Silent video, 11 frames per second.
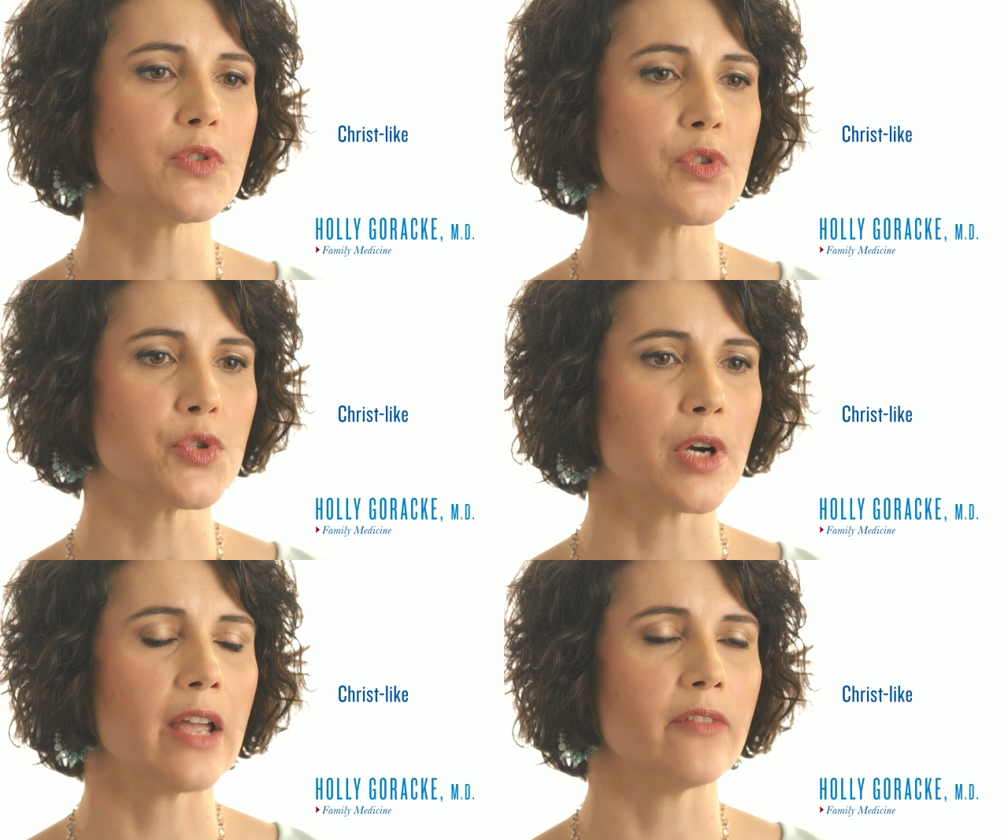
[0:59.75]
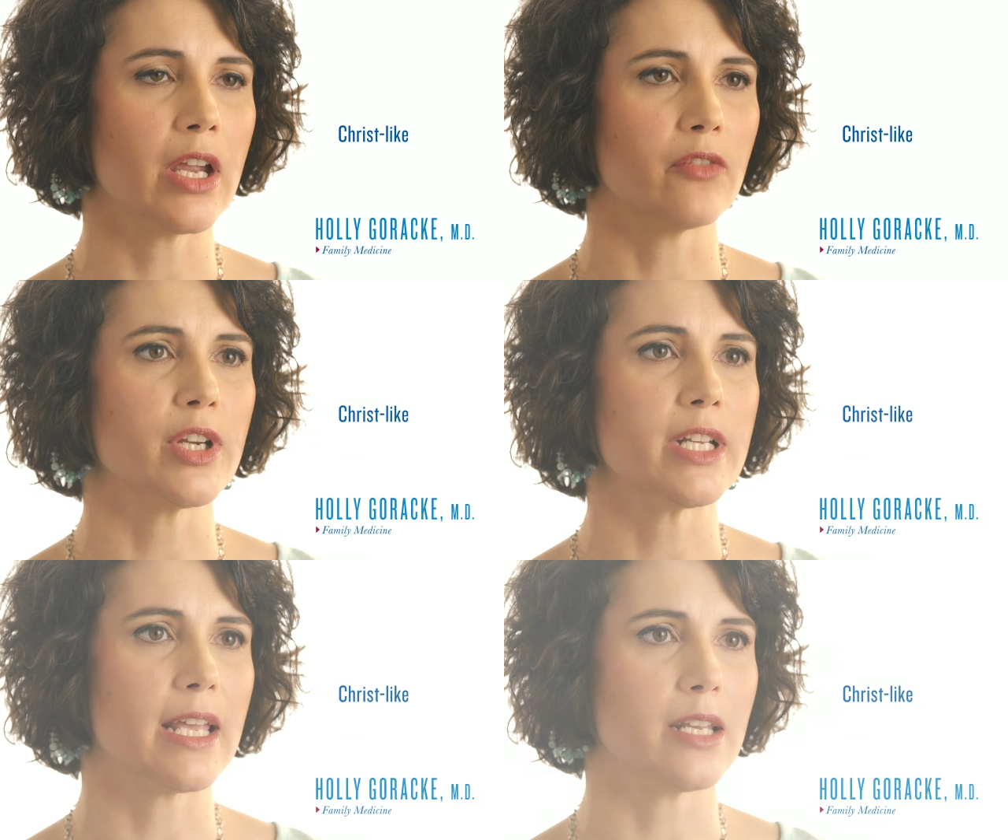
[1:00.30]
strive
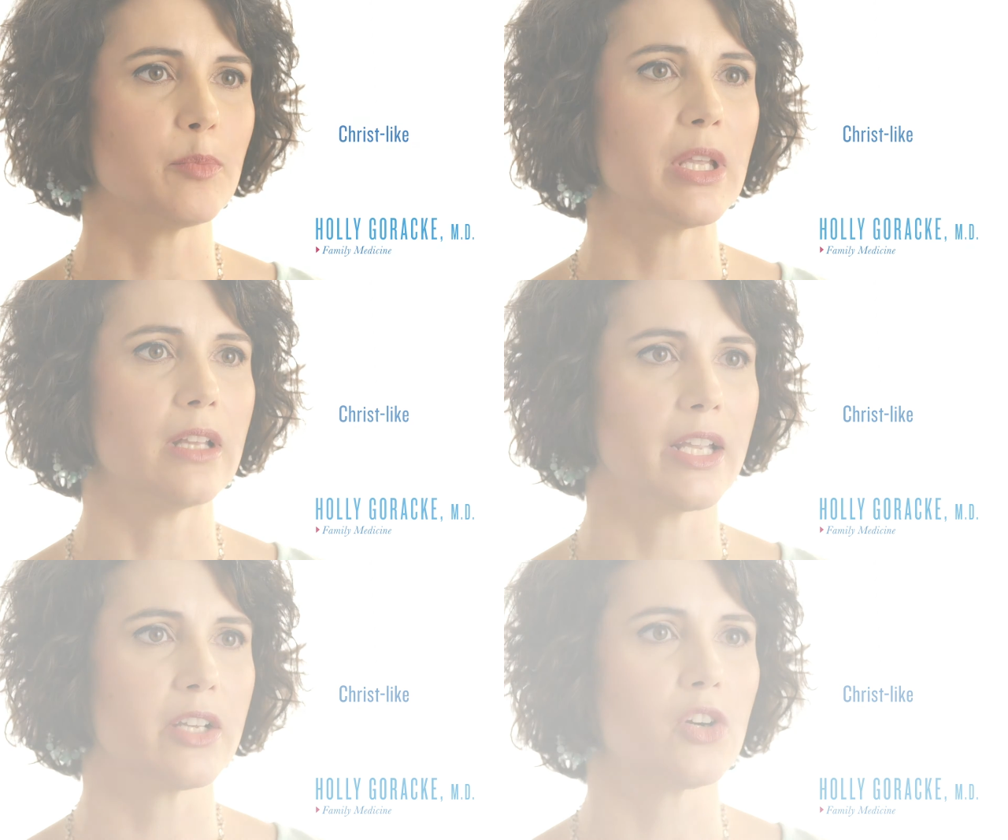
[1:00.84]
every day to be like